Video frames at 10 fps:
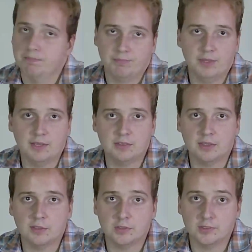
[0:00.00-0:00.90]
That's on
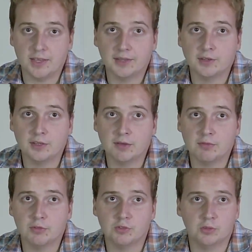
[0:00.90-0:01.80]
the societal
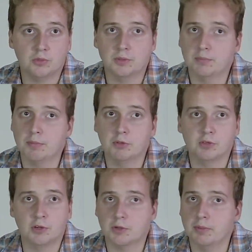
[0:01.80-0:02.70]
level. So when people
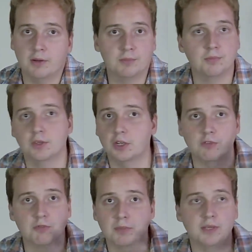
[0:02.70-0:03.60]
talk about the
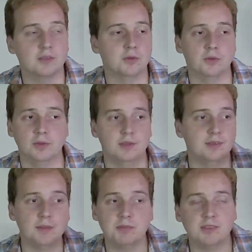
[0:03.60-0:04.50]
government or the
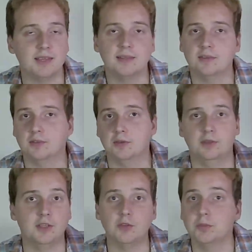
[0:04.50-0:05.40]
deep state or
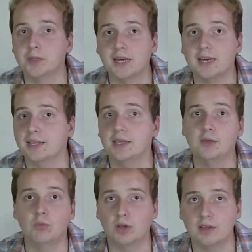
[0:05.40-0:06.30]
the Illuminati,
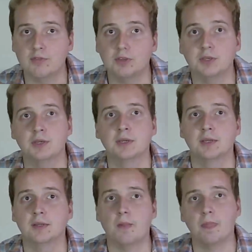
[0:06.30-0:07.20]
whatever,
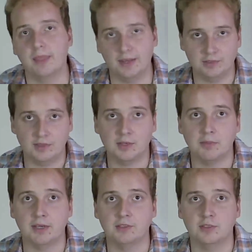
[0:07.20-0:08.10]
that is their
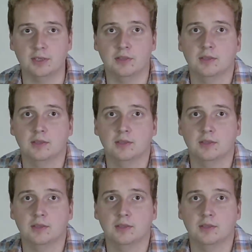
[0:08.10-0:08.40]
mindset.